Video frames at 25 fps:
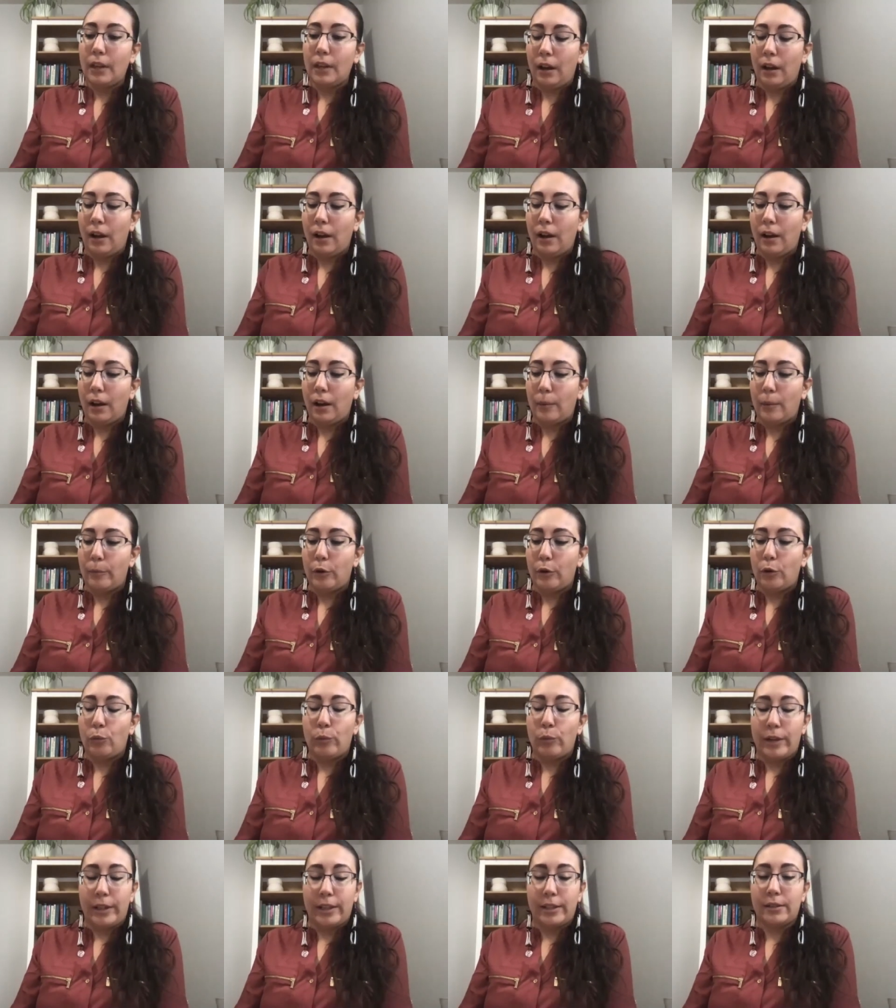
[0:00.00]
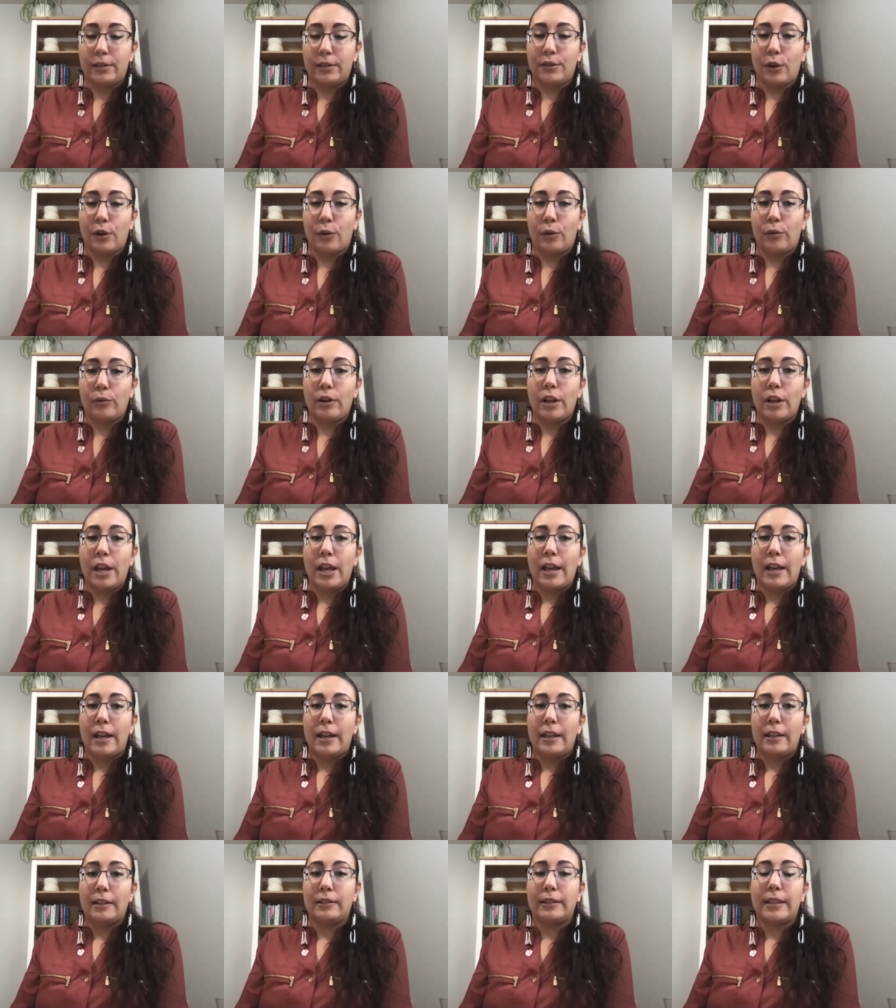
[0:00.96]
um, with stone,
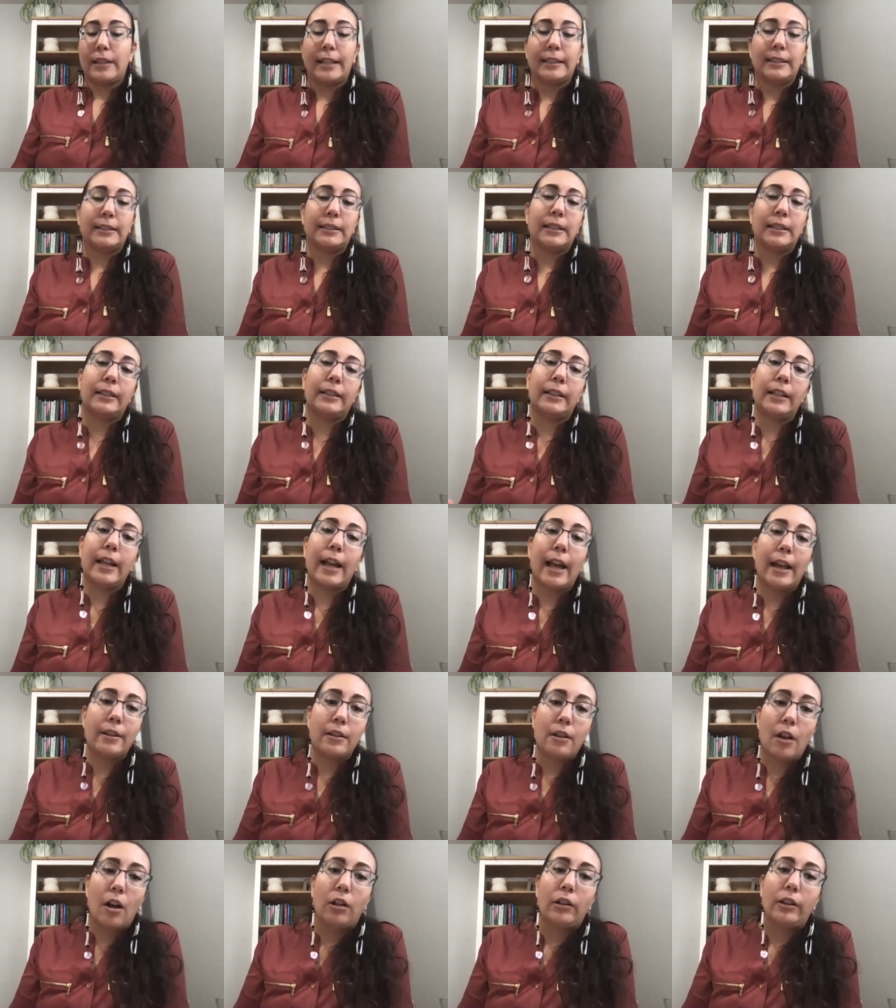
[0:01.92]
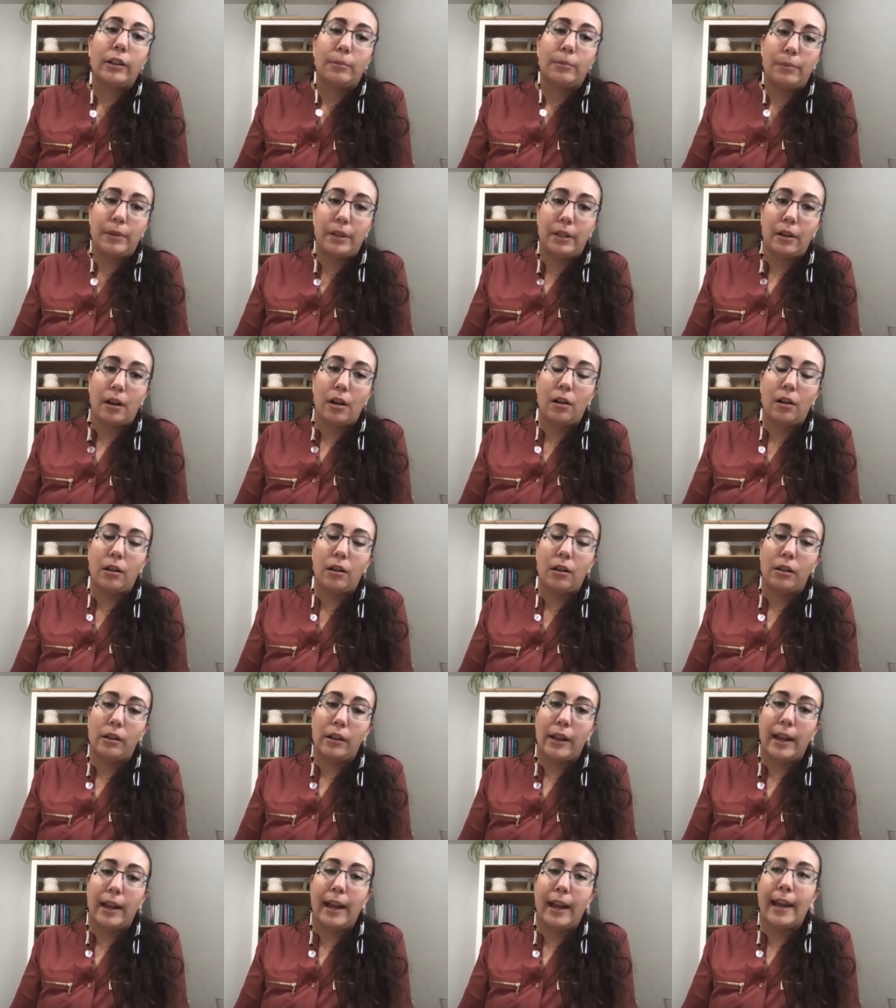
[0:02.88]
that's not the end all and be all.
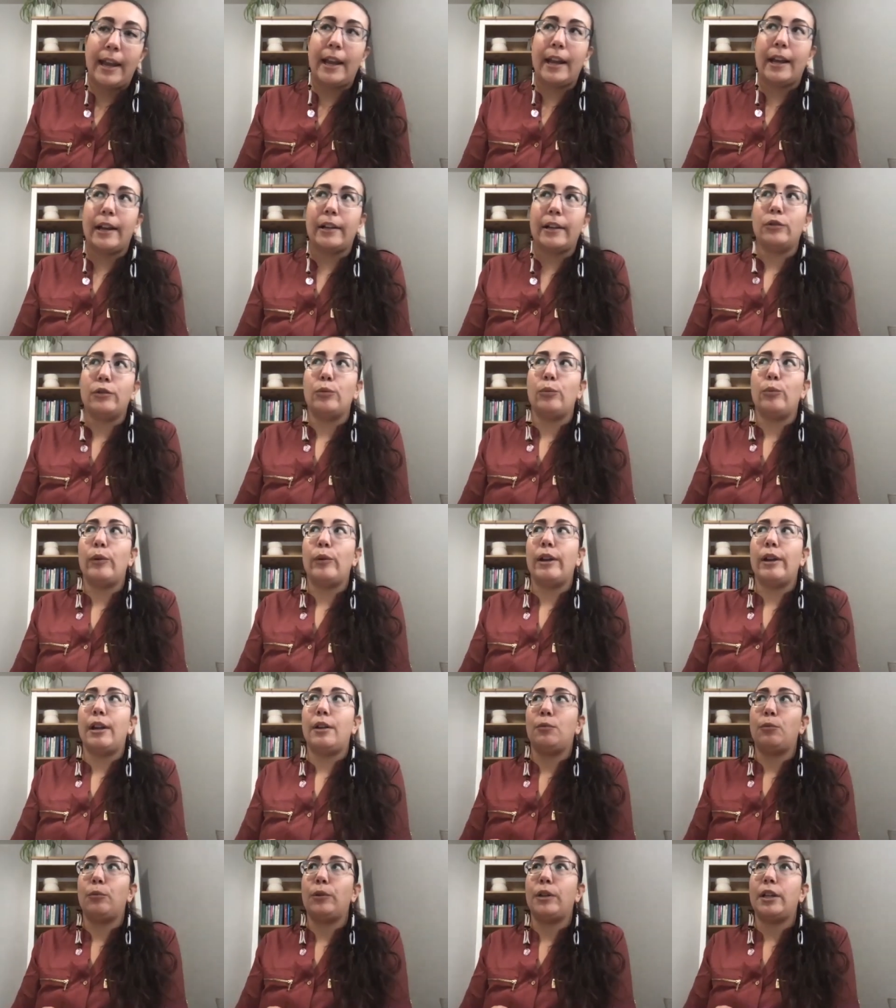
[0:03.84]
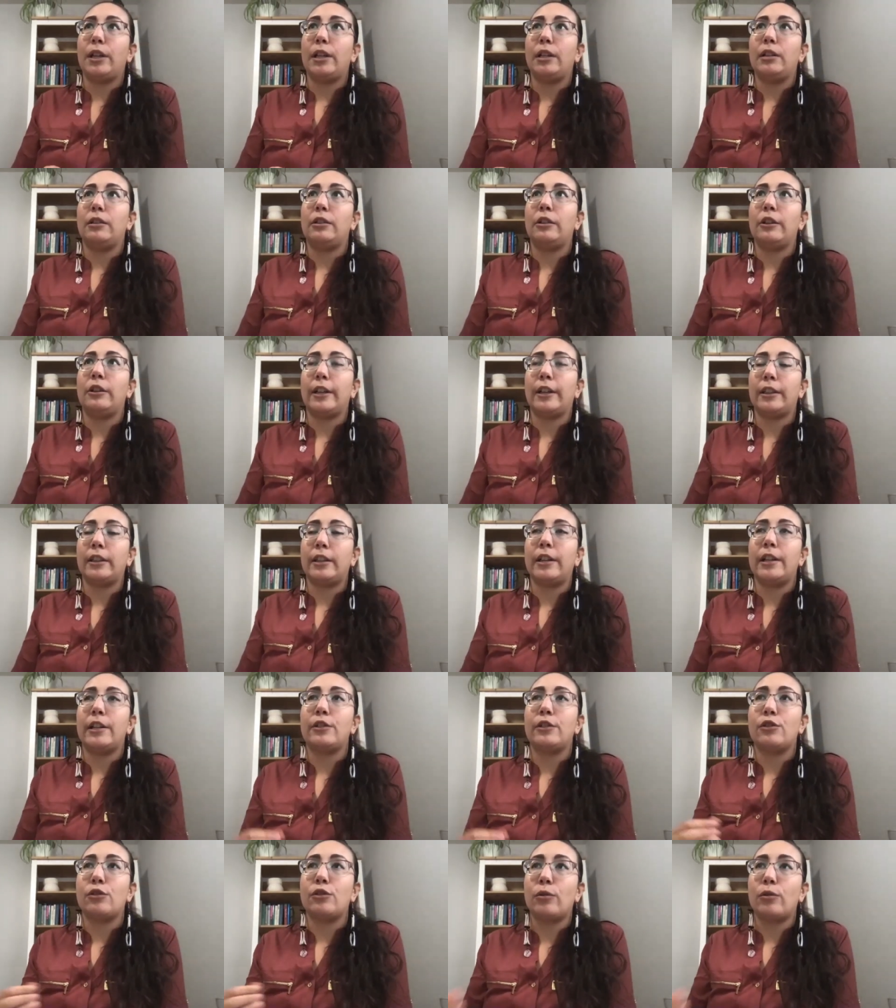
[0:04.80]
And when we look at the
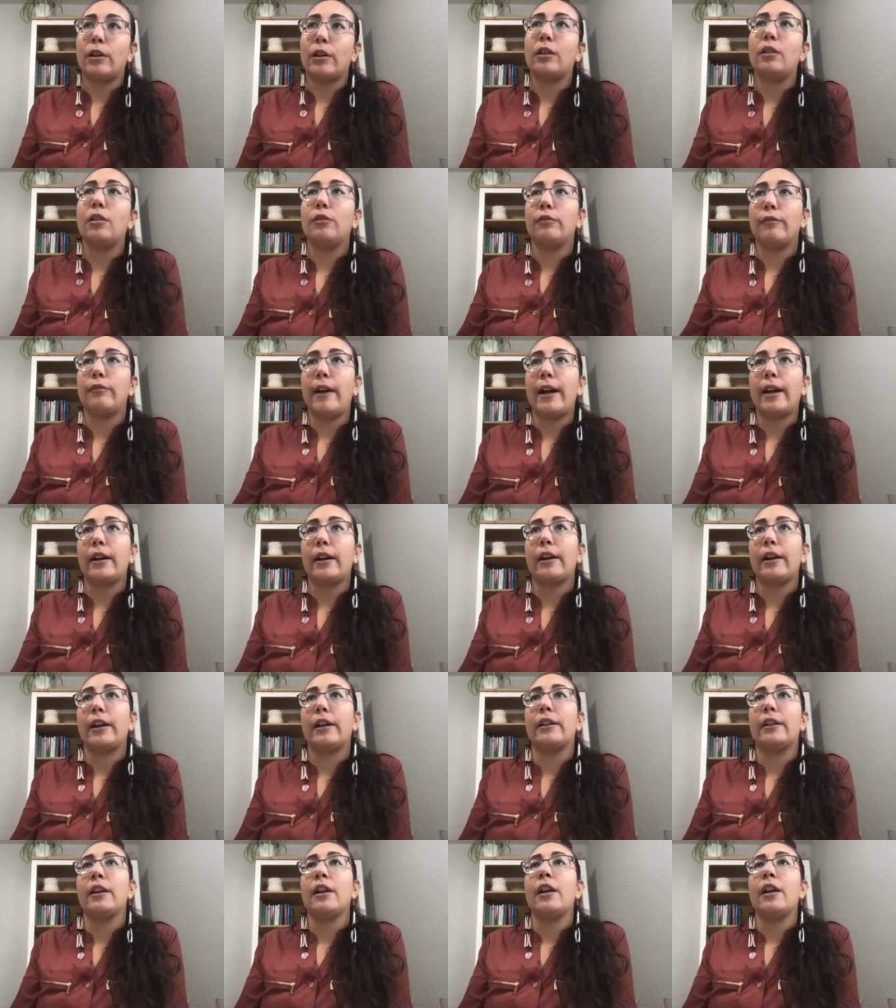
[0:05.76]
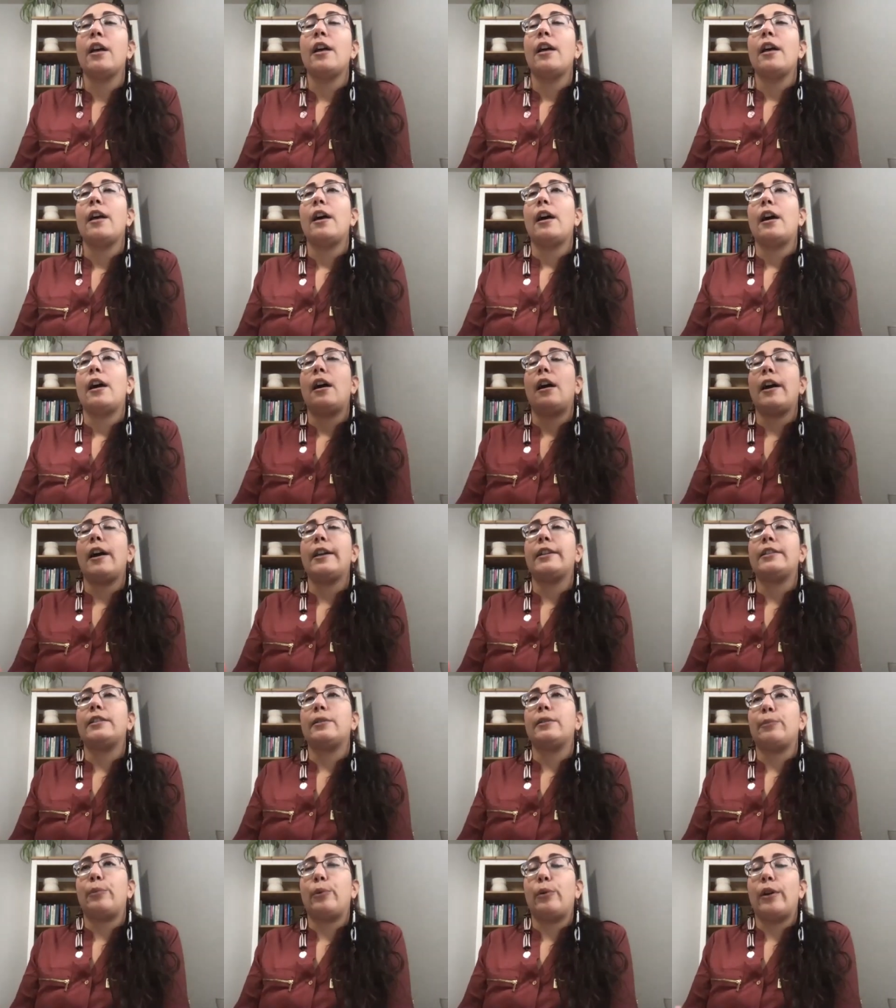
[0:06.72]
historical record,
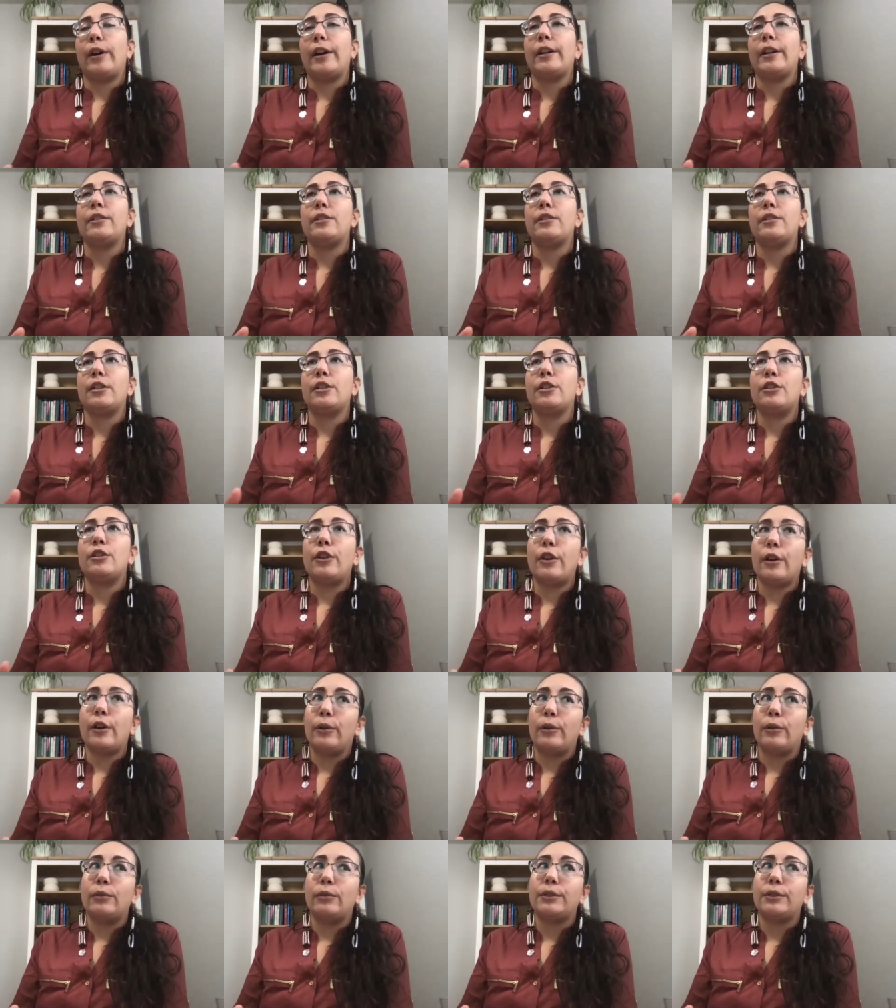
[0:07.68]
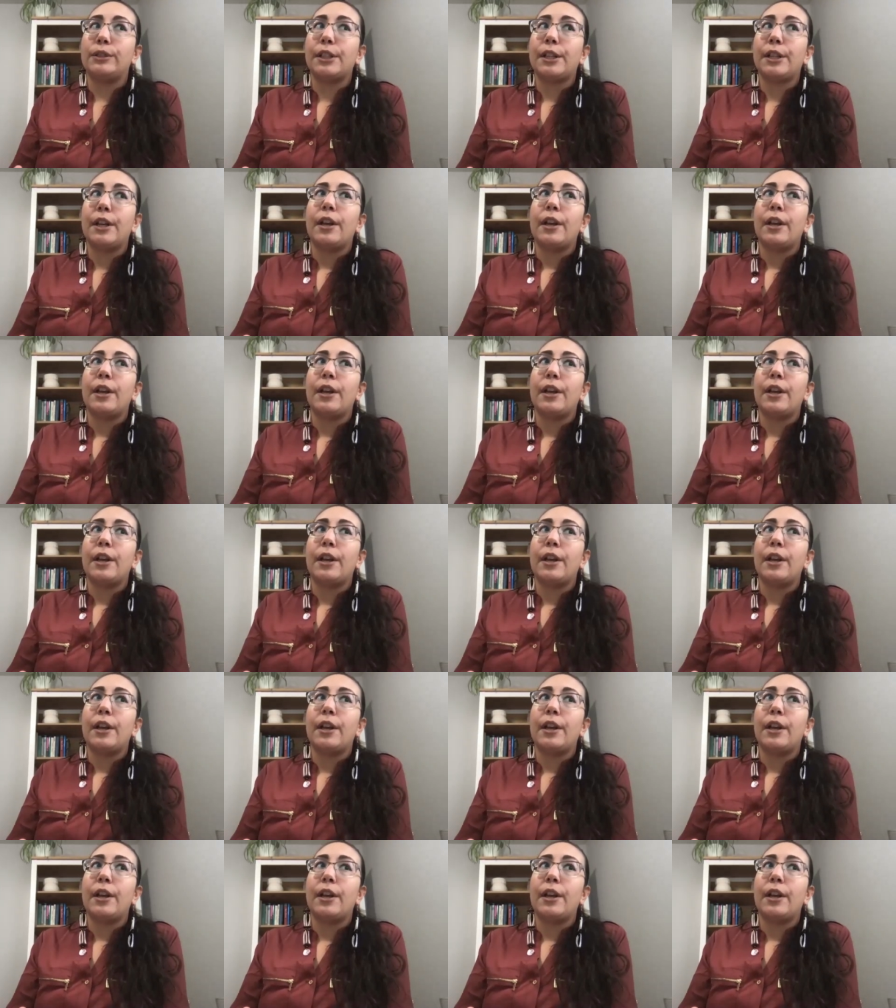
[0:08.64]
it's important to note